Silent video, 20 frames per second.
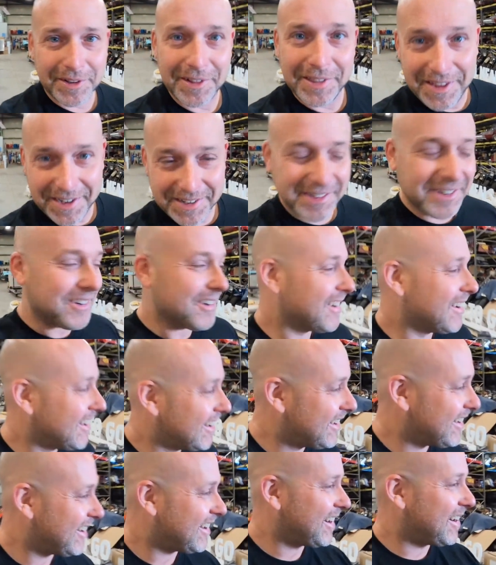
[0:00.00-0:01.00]
collector.
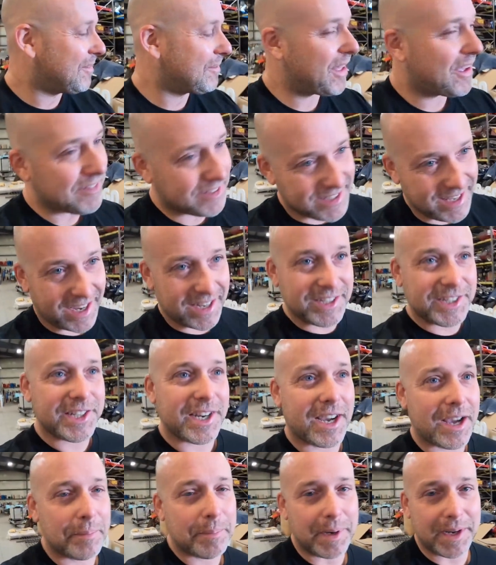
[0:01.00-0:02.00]
They have a sign
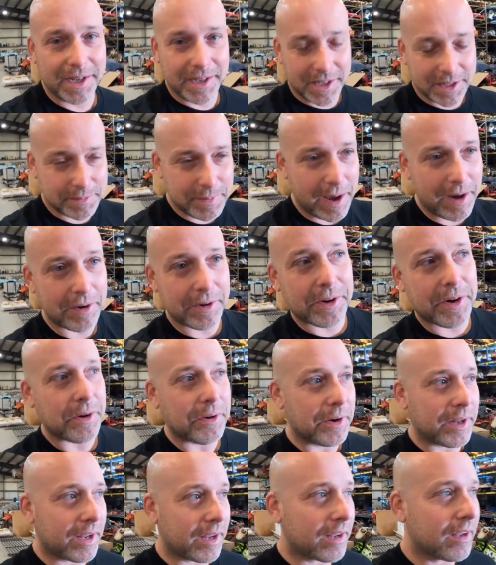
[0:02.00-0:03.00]
shop and he does powder
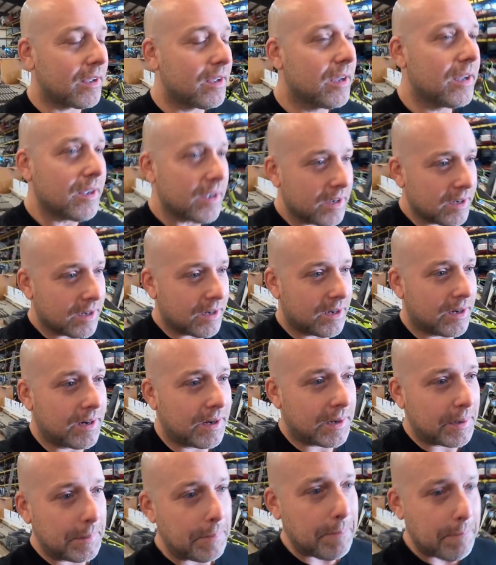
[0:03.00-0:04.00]
coating.
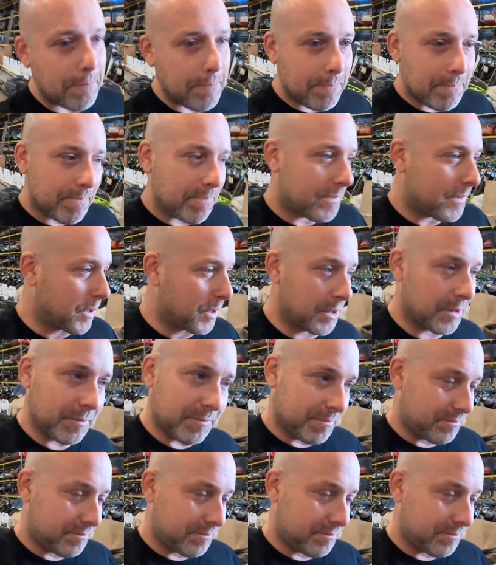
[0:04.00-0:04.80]
They're,